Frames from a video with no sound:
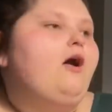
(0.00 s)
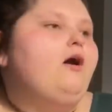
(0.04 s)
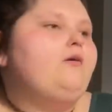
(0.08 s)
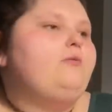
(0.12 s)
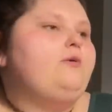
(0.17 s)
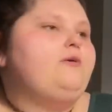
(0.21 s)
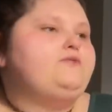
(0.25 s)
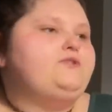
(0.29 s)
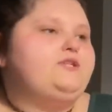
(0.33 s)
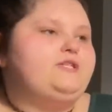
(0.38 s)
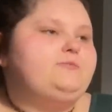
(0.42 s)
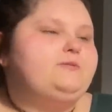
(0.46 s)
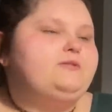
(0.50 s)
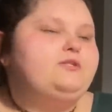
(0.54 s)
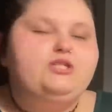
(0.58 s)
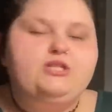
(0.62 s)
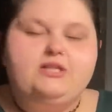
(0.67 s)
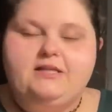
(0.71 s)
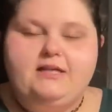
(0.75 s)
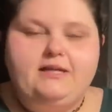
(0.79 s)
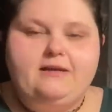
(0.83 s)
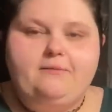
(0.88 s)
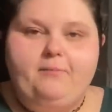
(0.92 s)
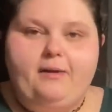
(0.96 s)
We've just been
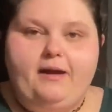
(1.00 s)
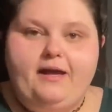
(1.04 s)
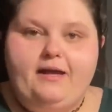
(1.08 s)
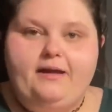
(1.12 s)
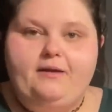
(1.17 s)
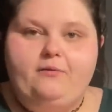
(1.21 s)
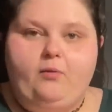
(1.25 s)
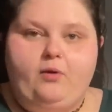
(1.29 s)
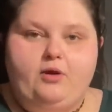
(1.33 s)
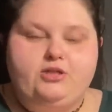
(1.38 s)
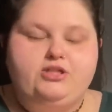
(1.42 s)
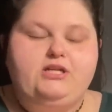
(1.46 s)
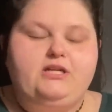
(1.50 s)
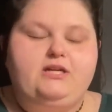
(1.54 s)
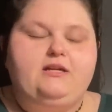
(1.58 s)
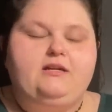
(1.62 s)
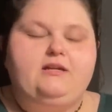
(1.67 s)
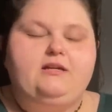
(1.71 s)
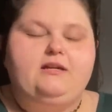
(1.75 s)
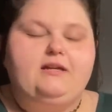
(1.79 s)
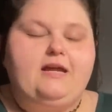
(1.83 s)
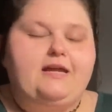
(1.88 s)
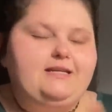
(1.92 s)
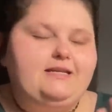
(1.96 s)
chilling in bed
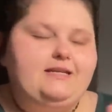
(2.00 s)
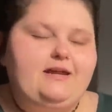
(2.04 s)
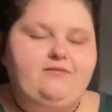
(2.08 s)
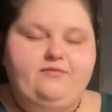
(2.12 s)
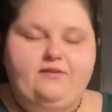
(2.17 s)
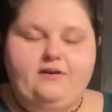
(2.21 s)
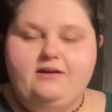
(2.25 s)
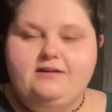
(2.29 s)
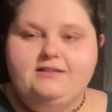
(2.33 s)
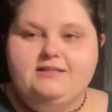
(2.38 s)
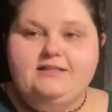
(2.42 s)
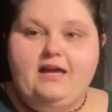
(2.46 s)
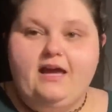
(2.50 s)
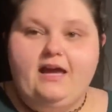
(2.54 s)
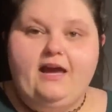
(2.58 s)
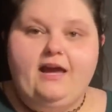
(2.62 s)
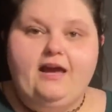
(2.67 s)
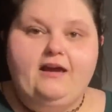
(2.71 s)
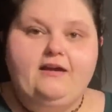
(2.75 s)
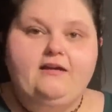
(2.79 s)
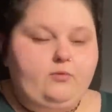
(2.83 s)
watching ninety day fiance.